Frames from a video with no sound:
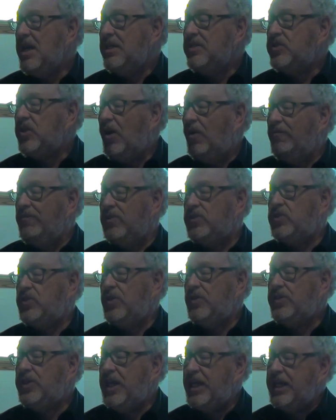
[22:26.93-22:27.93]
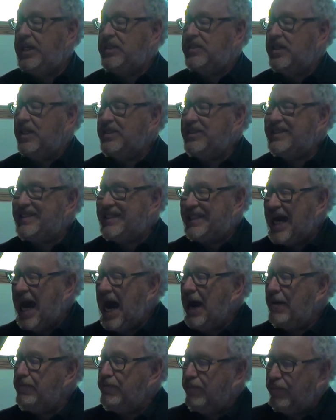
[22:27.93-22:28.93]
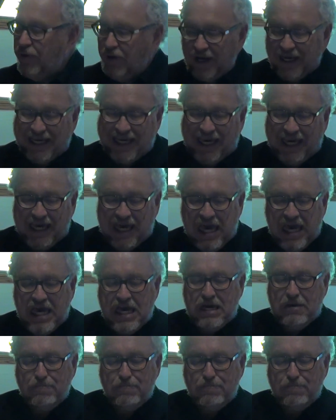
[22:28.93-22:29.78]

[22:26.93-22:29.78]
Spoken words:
So, verse 13, he says, stop bringing